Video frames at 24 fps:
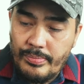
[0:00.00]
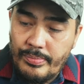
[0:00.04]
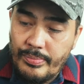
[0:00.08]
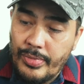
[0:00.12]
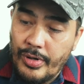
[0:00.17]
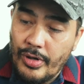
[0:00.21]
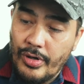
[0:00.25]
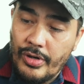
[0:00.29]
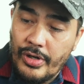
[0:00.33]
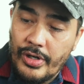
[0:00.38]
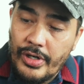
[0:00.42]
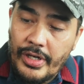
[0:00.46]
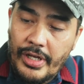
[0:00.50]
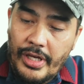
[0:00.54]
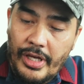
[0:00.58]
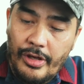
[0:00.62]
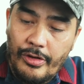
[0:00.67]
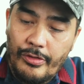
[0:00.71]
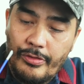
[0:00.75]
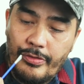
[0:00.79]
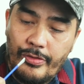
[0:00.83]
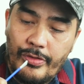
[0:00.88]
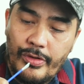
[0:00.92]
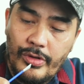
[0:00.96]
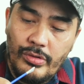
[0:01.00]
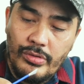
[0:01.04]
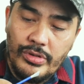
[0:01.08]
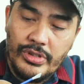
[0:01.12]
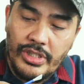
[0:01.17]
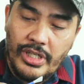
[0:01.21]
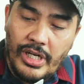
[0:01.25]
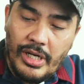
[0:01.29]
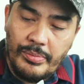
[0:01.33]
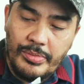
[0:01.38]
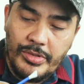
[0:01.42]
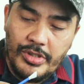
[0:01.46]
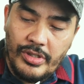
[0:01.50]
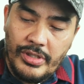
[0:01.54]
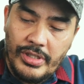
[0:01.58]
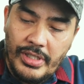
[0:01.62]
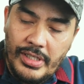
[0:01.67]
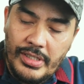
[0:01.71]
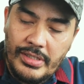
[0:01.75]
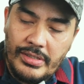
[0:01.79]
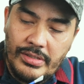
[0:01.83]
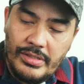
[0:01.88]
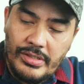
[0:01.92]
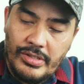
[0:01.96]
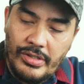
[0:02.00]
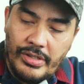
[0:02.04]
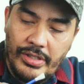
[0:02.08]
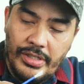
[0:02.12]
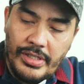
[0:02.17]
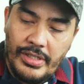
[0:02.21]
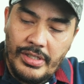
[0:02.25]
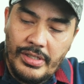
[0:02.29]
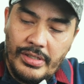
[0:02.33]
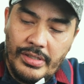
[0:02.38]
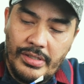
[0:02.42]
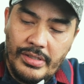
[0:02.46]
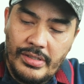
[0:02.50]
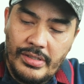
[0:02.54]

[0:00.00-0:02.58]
pour a few drops on it. Sorry.